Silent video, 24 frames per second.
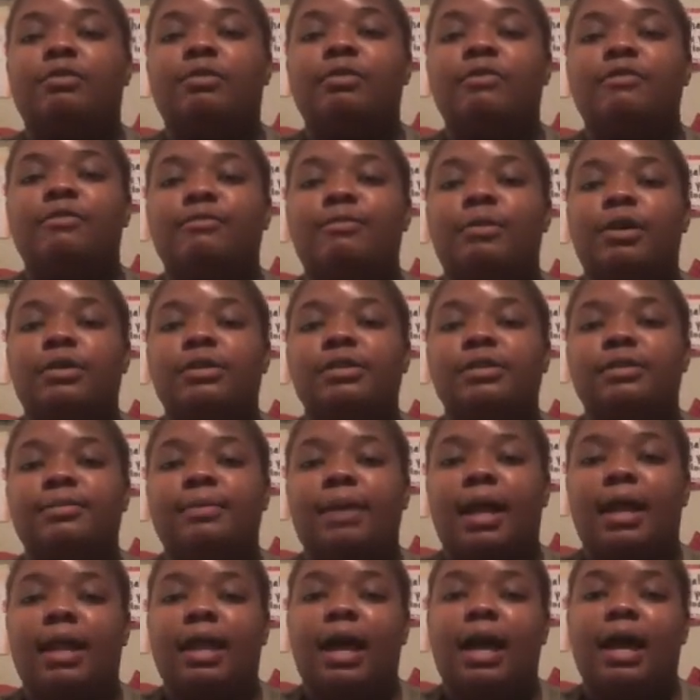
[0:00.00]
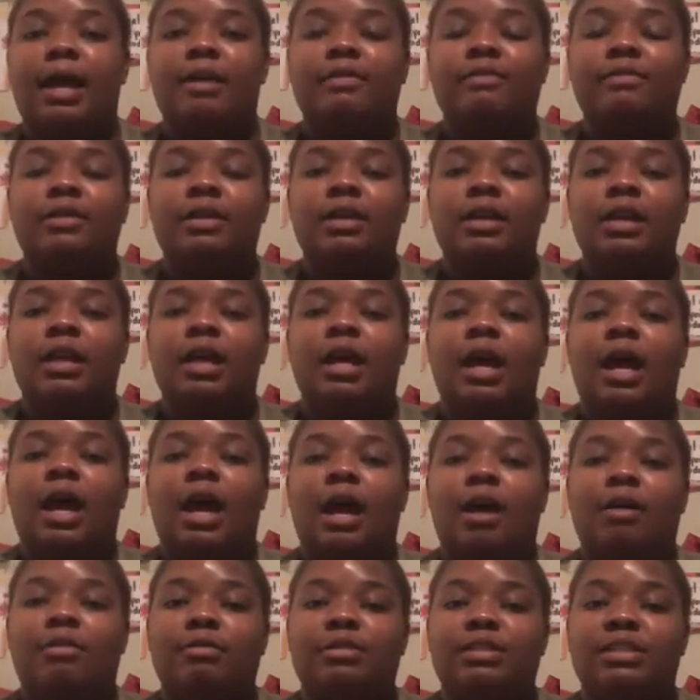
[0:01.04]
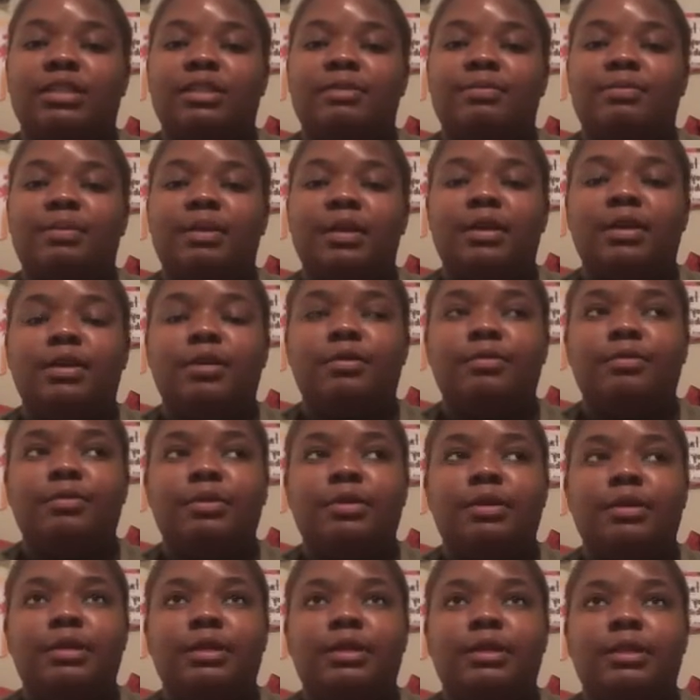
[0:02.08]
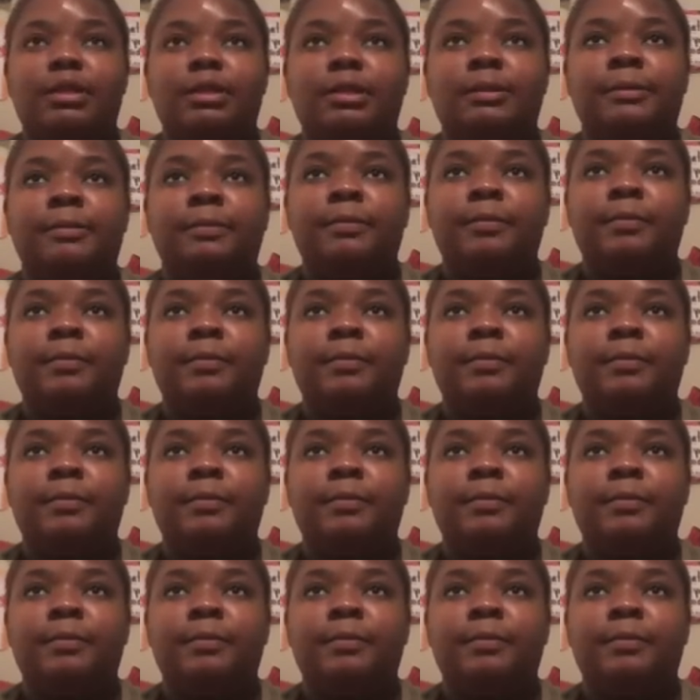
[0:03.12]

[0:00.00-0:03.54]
with most of my life, I was the bigger one.